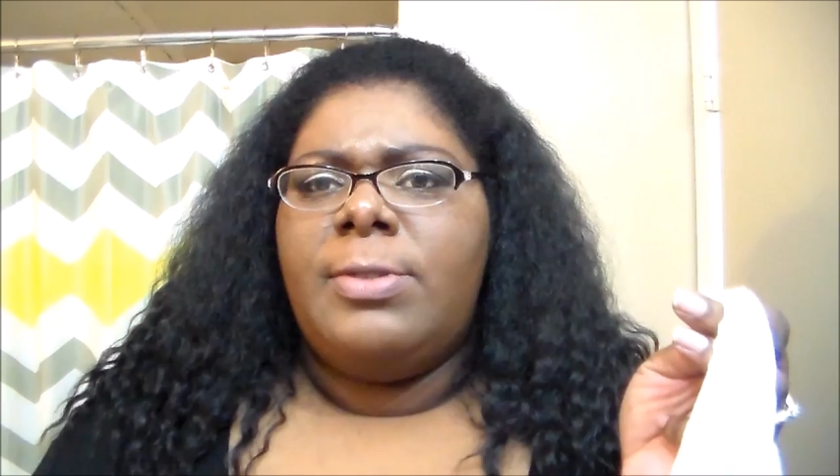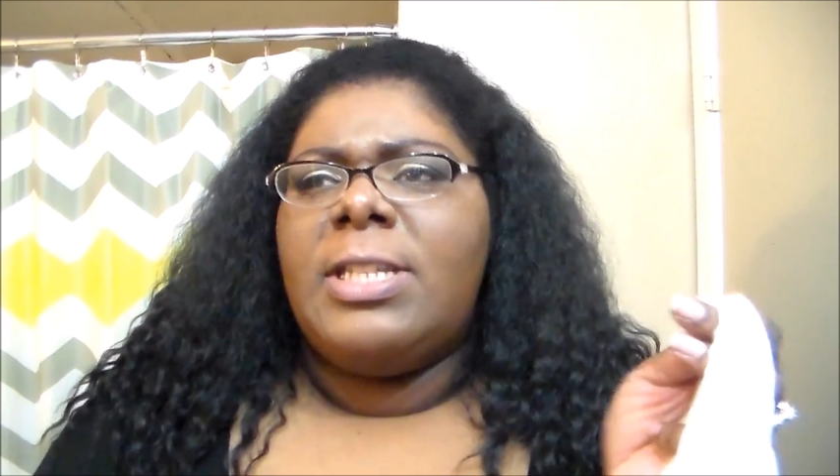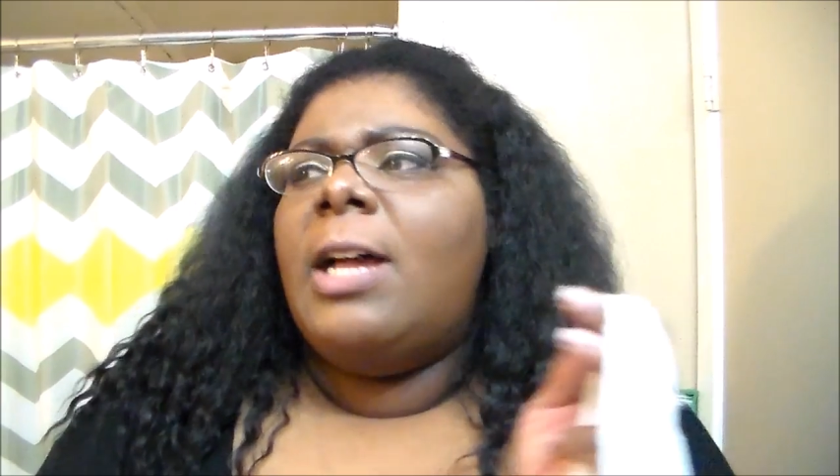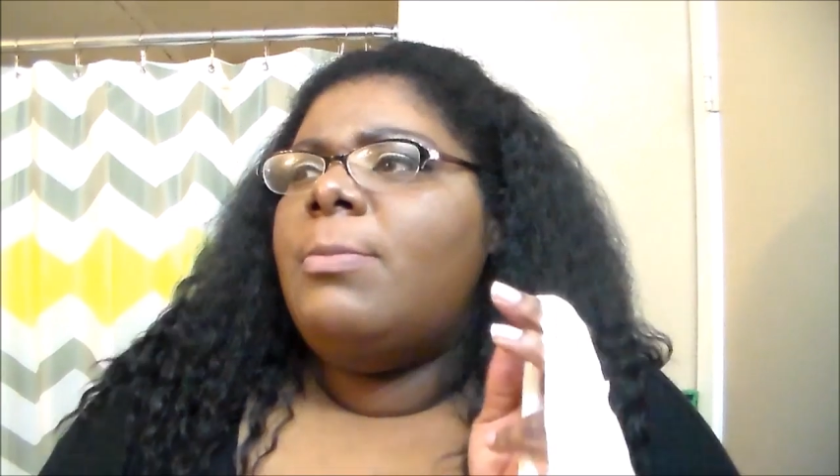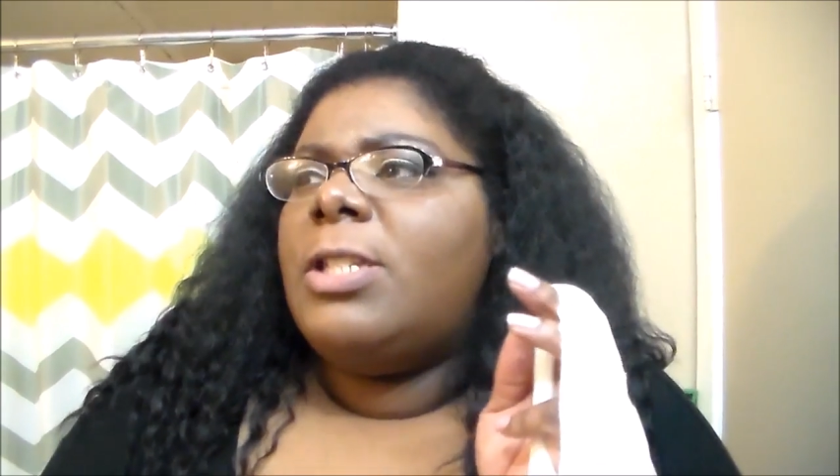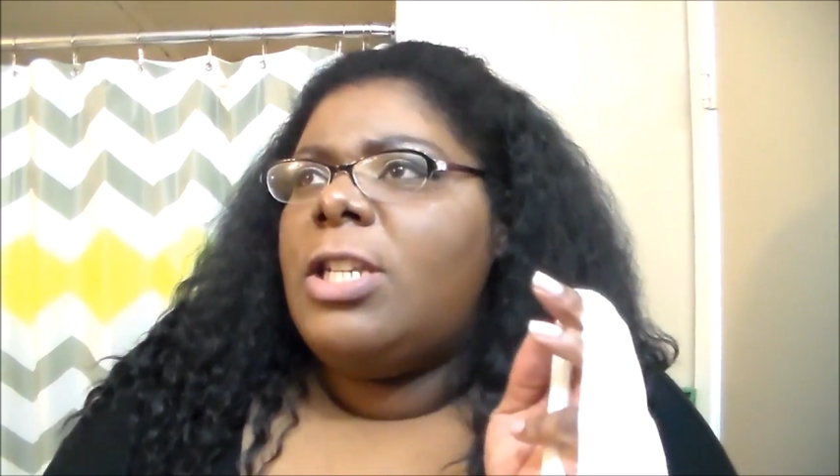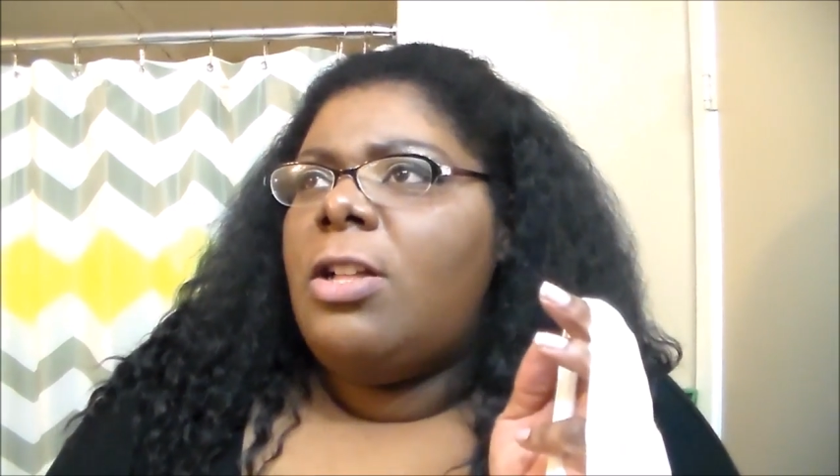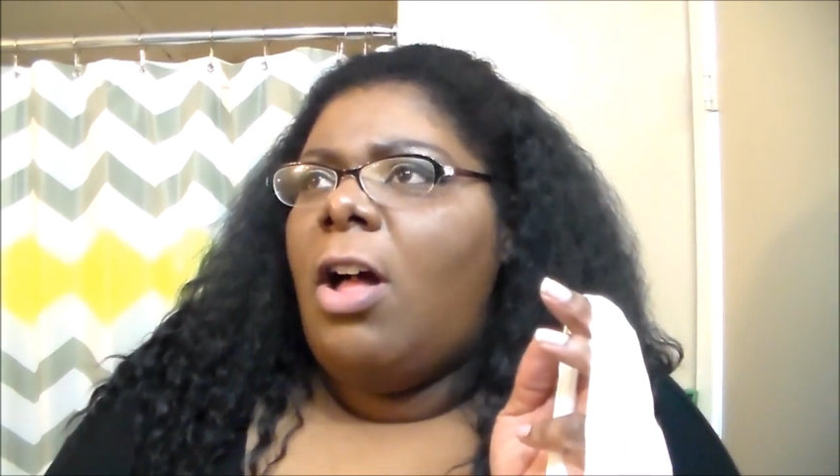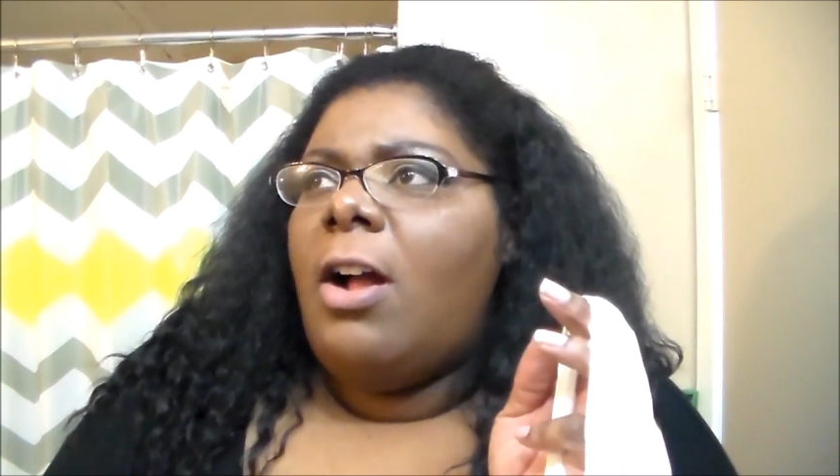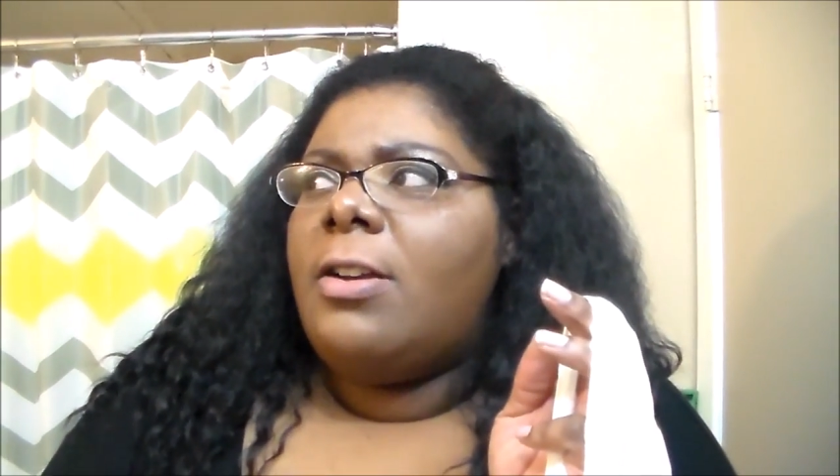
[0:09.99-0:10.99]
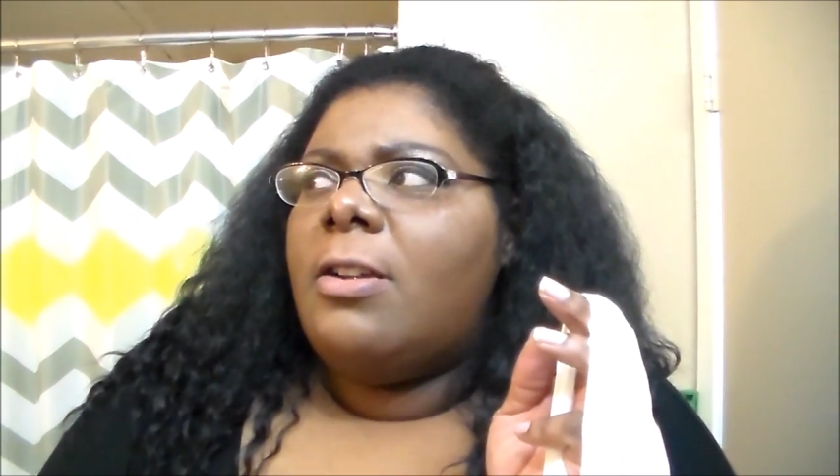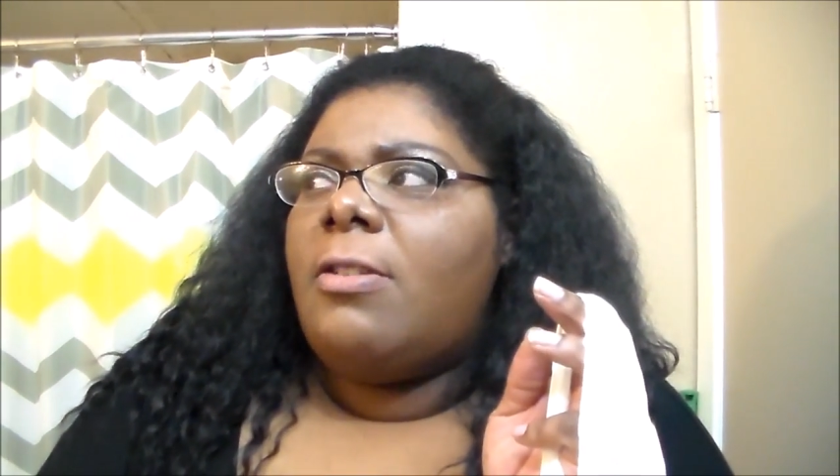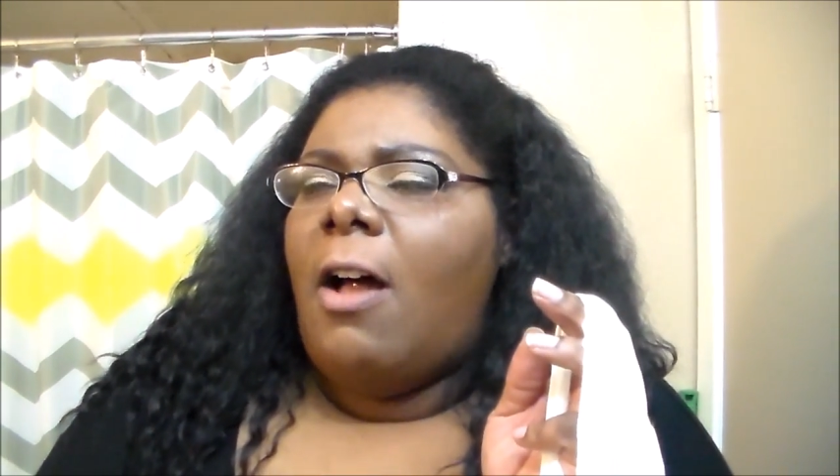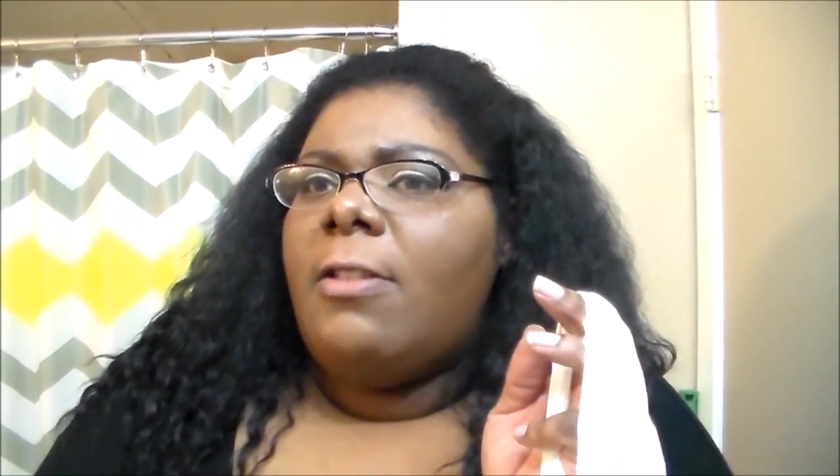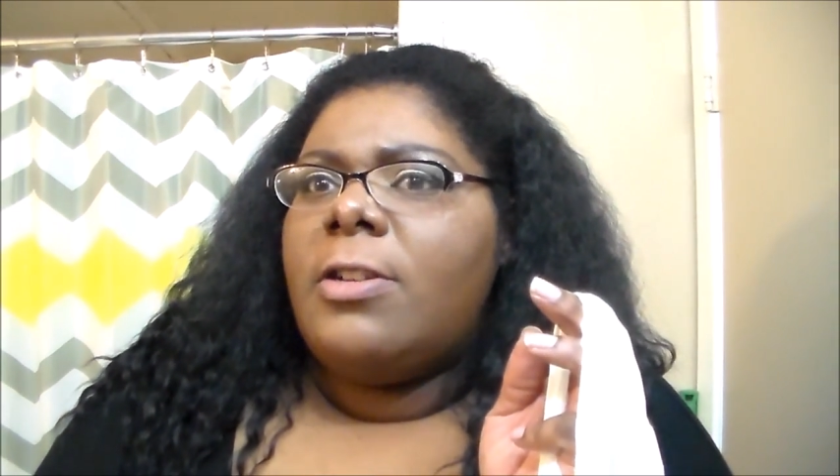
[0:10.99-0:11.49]
some still are
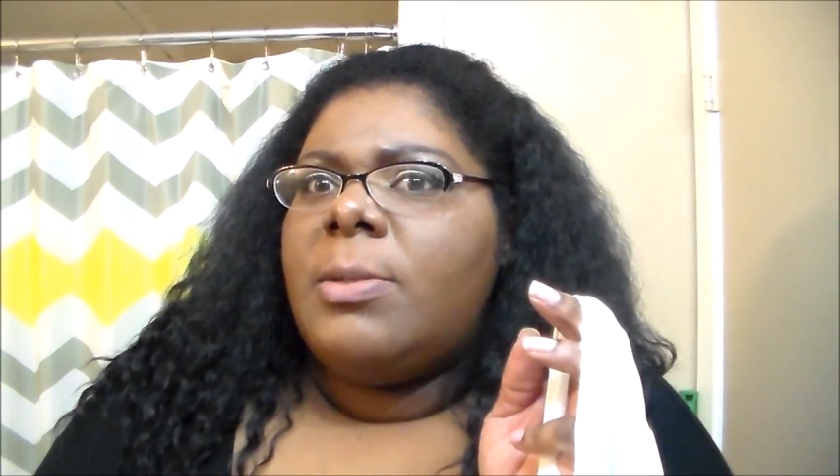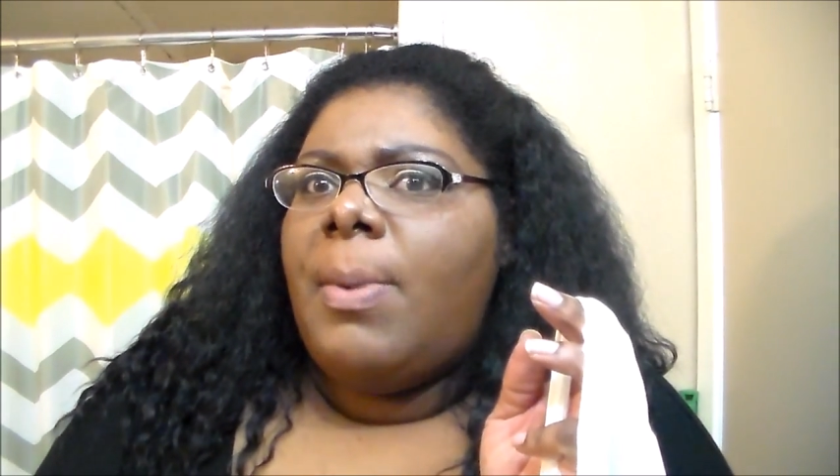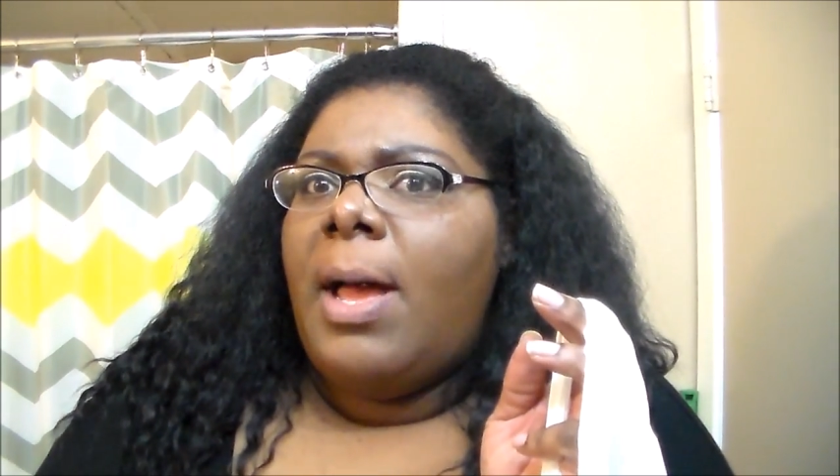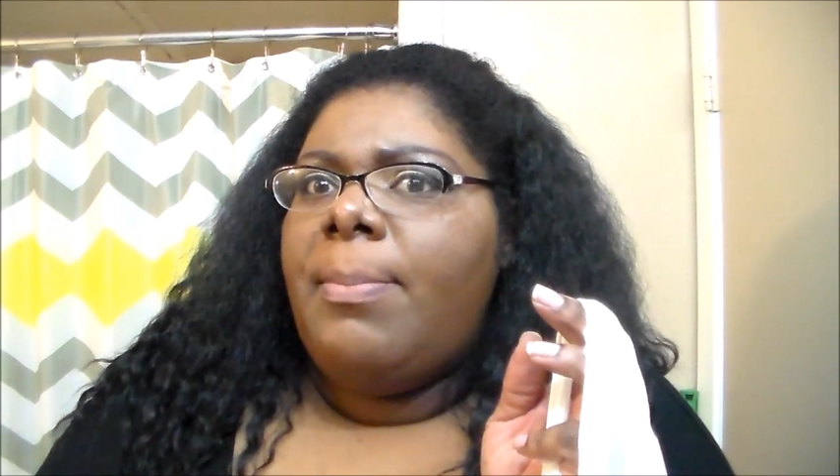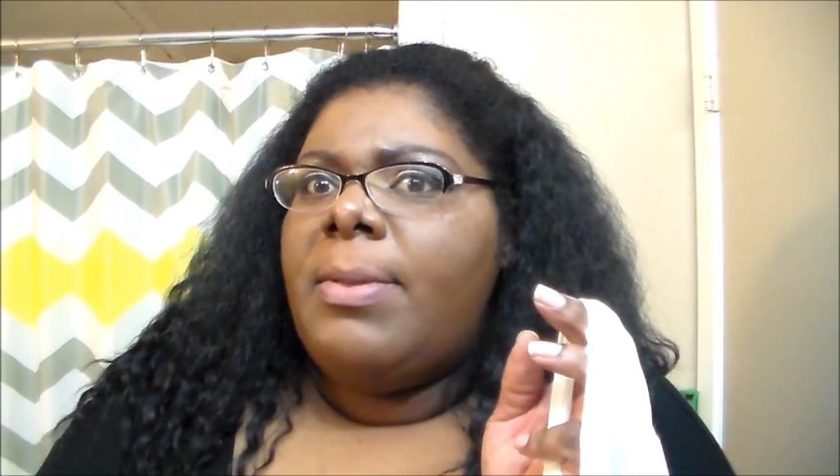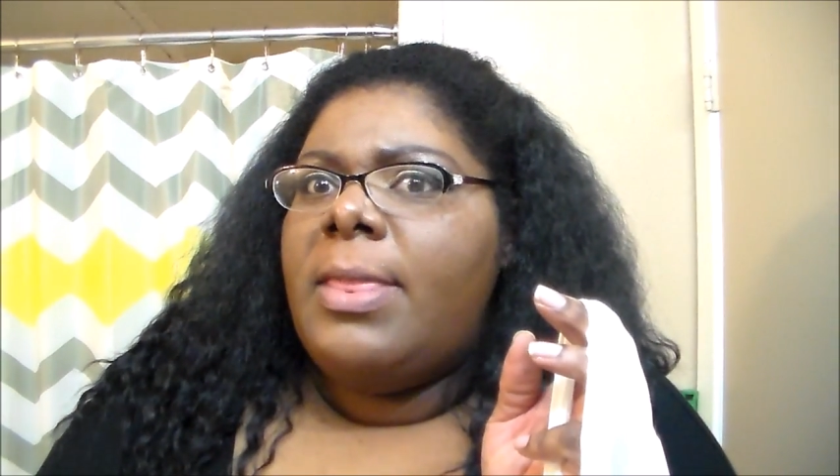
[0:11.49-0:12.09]
the Dollar Spot,